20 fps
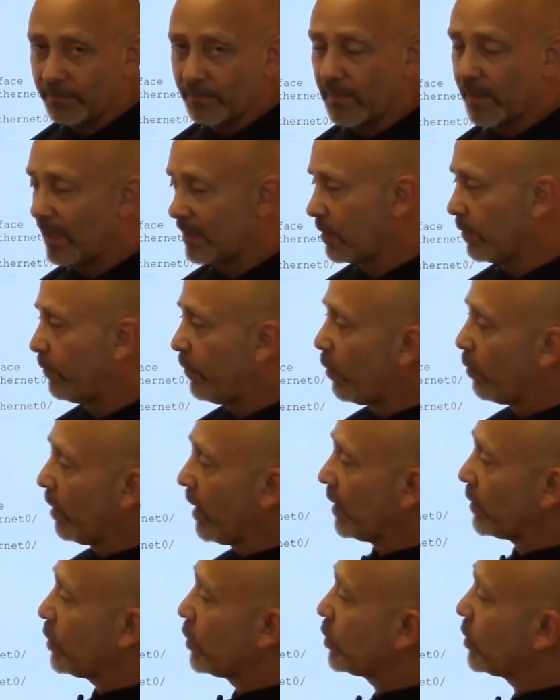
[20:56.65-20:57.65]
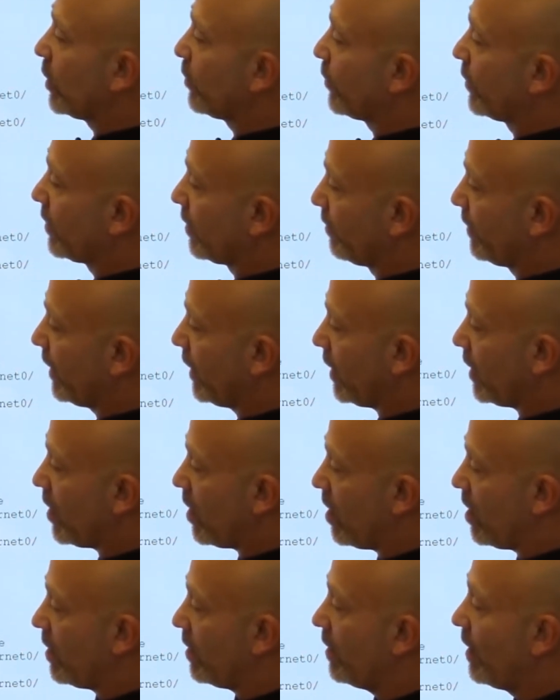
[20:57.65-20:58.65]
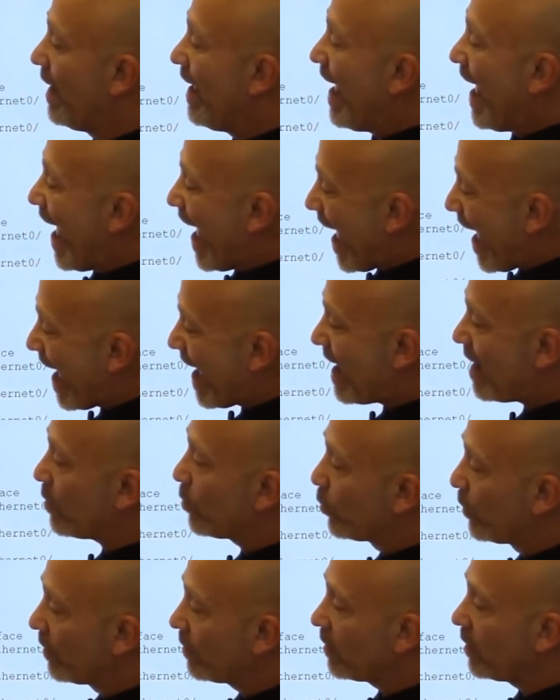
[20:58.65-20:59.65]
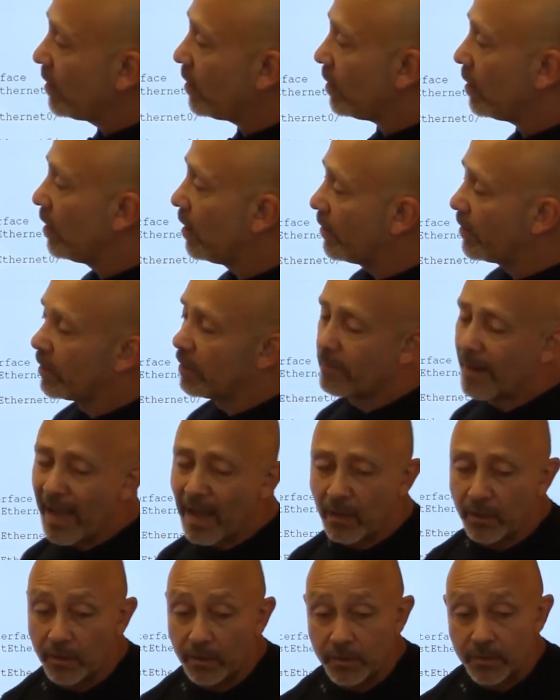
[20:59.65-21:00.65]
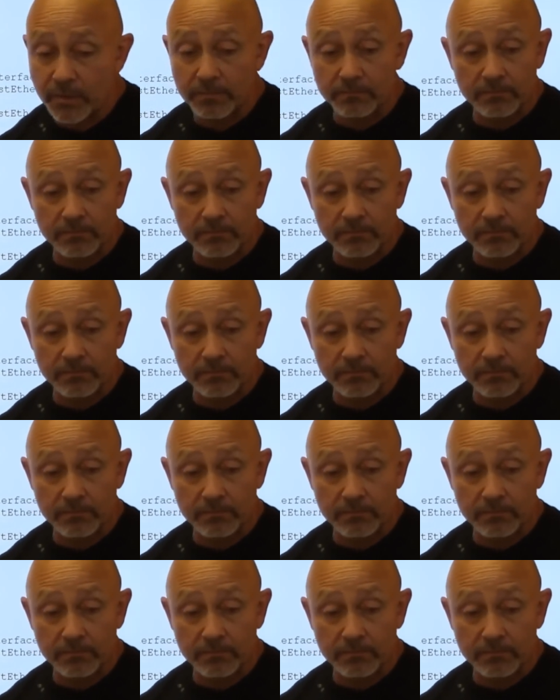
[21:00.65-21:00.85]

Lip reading: It has a full relationship with the BDR and with the other routers.